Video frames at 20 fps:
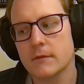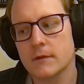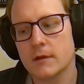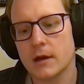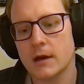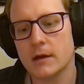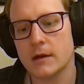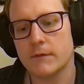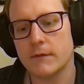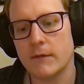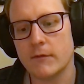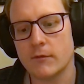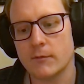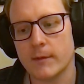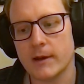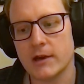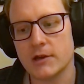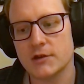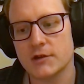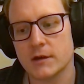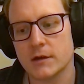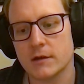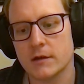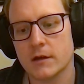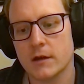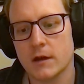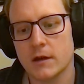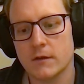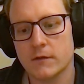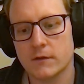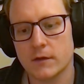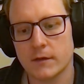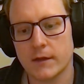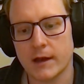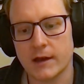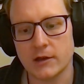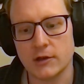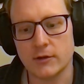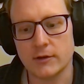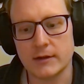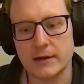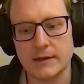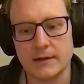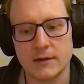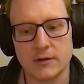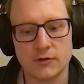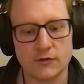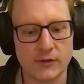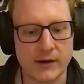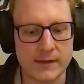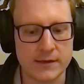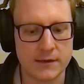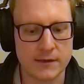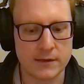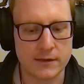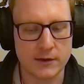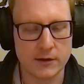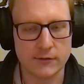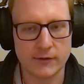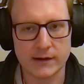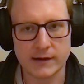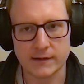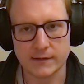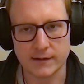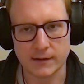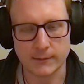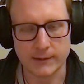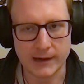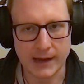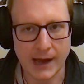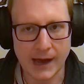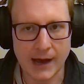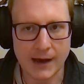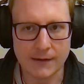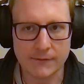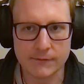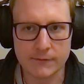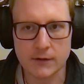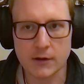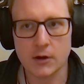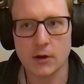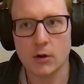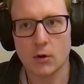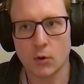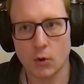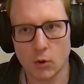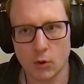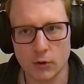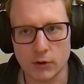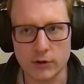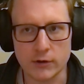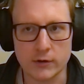kind of information, so that you can either strengthen the credits that we have, or